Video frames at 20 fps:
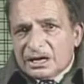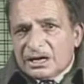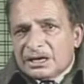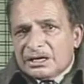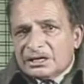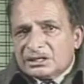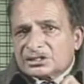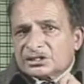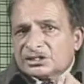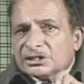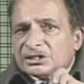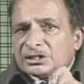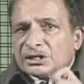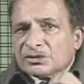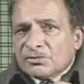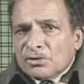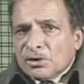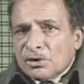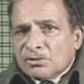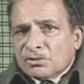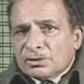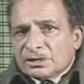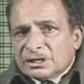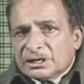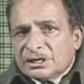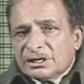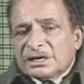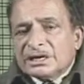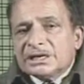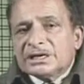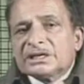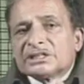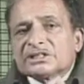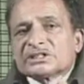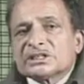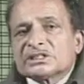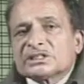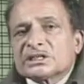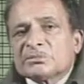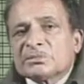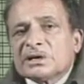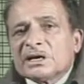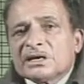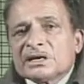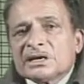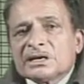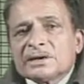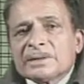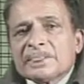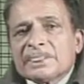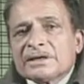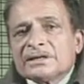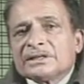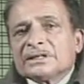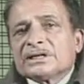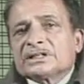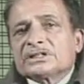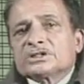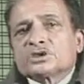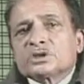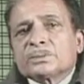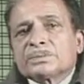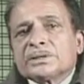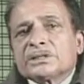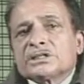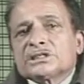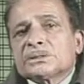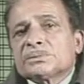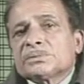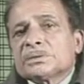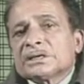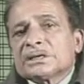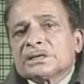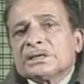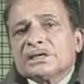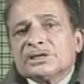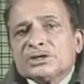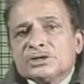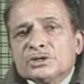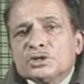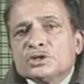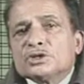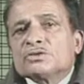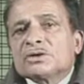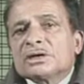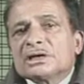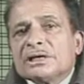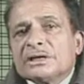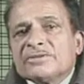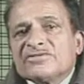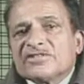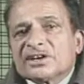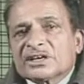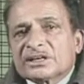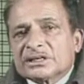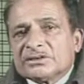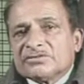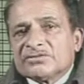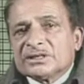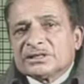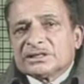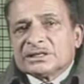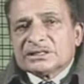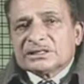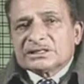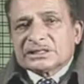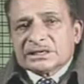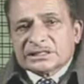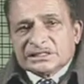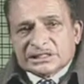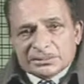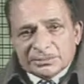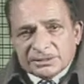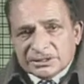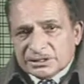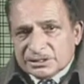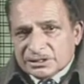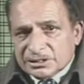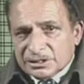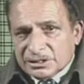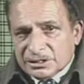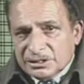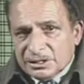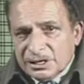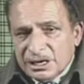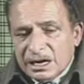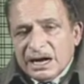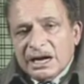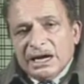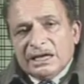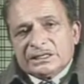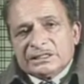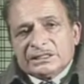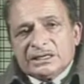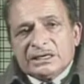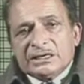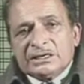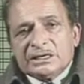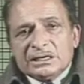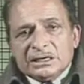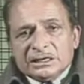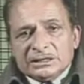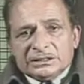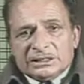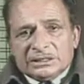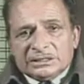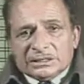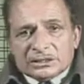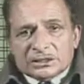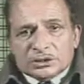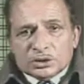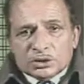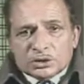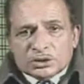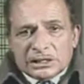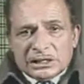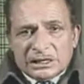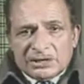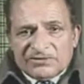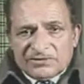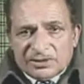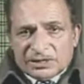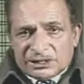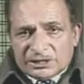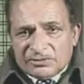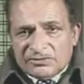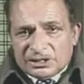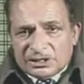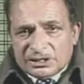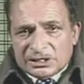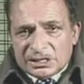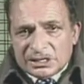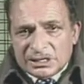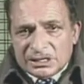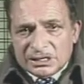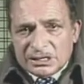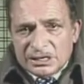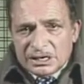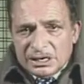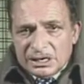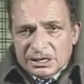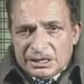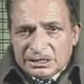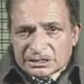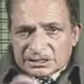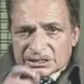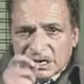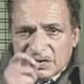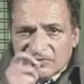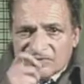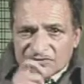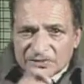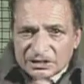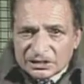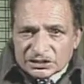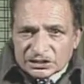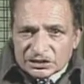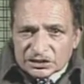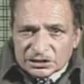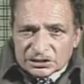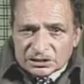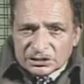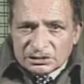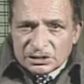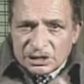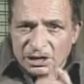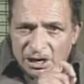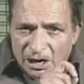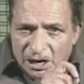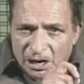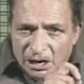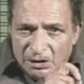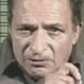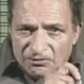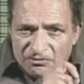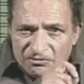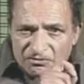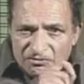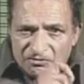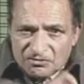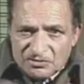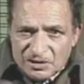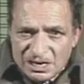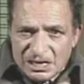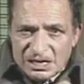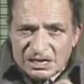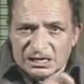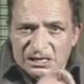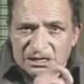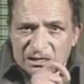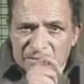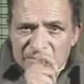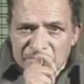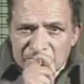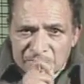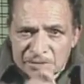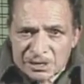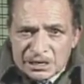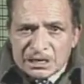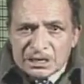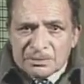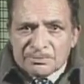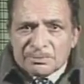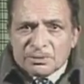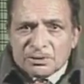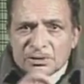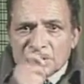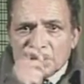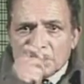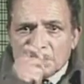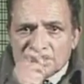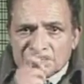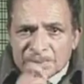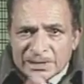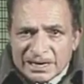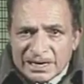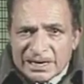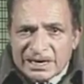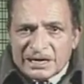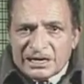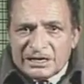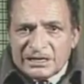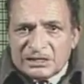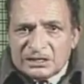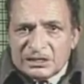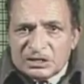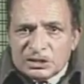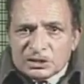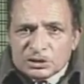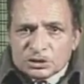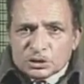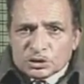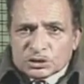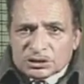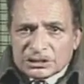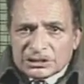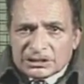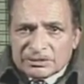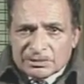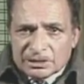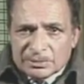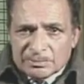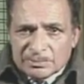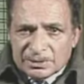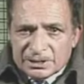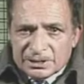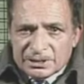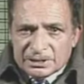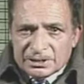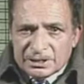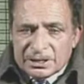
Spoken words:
is interwoven in such a manner that specific individual effectivity is exhibited. I said that the social effectivity is a function of well, meaningful, planned social development.